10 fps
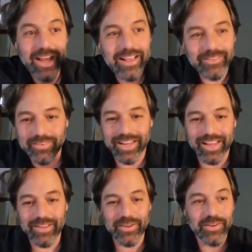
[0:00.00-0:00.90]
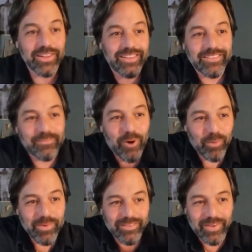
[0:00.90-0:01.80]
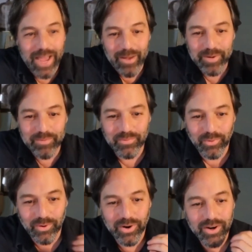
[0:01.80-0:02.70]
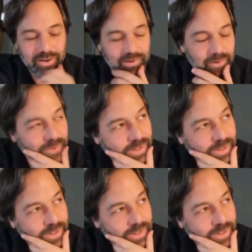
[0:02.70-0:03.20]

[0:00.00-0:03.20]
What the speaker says: so it's like these moments have happened before, you know.